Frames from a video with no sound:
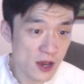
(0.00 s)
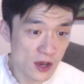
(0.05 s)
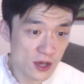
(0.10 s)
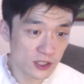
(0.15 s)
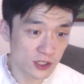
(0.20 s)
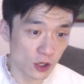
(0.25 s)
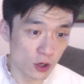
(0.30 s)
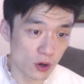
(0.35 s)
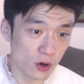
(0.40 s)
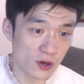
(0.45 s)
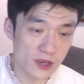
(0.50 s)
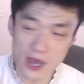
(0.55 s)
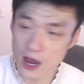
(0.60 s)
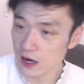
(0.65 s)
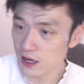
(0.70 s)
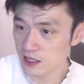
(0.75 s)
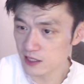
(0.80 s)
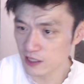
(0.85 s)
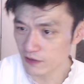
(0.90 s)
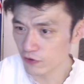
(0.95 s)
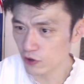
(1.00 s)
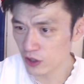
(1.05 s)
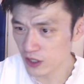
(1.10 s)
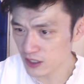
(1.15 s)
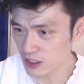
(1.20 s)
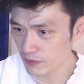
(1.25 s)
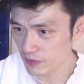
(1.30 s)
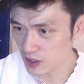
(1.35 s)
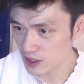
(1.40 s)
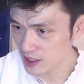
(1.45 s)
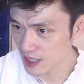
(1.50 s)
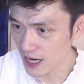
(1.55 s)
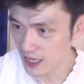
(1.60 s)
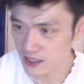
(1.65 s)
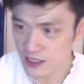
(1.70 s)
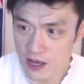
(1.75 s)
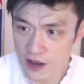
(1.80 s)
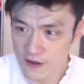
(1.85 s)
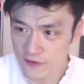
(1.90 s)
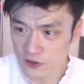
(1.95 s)
So yeah, let's have a look at some of the stats.
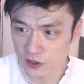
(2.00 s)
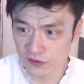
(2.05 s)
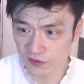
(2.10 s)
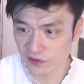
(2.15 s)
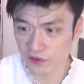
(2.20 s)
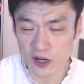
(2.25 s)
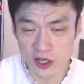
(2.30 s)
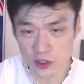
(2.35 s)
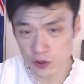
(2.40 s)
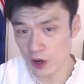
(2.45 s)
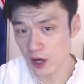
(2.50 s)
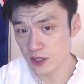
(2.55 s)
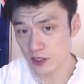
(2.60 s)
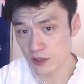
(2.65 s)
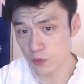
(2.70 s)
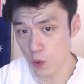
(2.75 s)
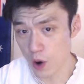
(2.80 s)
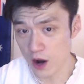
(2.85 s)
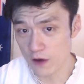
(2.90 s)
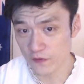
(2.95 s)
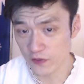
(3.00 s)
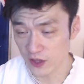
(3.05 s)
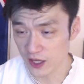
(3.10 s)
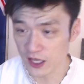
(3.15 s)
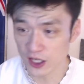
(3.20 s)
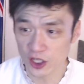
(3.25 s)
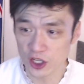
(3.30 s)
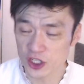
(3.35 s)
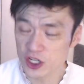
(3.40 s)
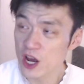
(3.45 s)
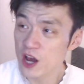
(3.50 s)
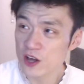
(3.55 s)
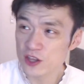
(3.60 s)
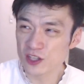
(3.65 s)
So 3 tries to 1 for the English.